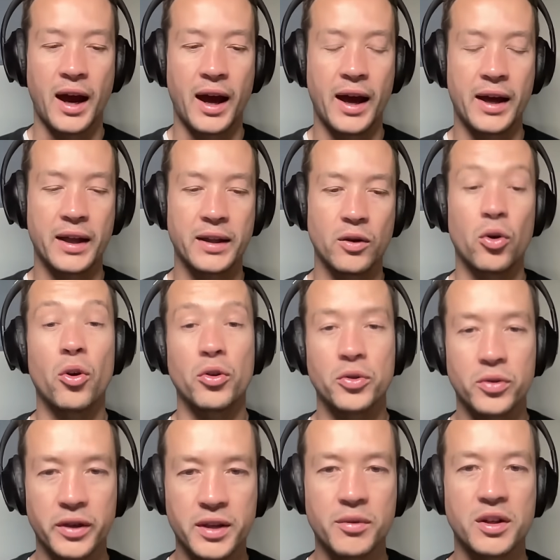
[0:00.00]
or
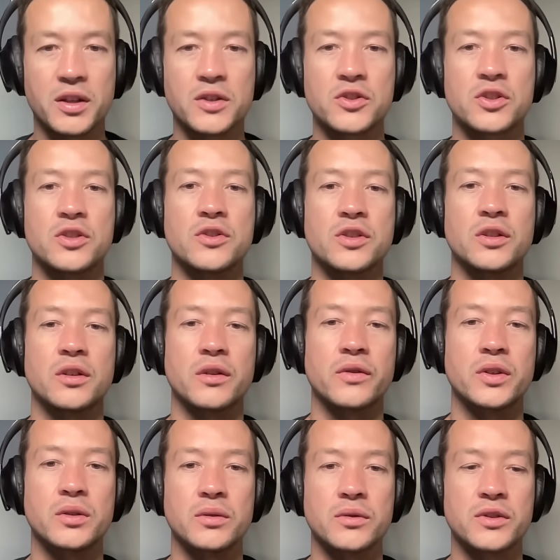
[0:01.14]
your e-money institution that you've
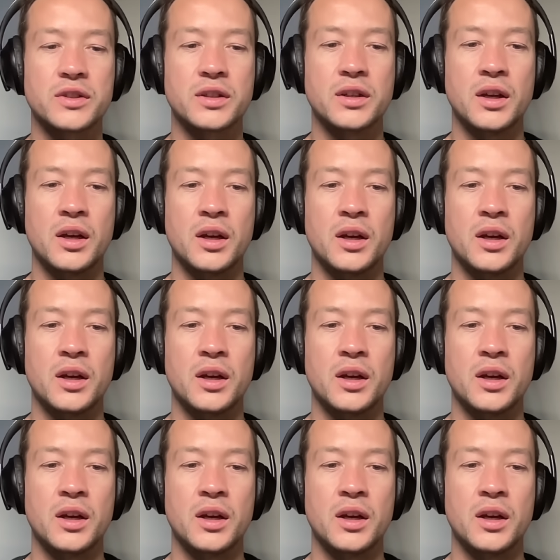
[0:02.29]
used.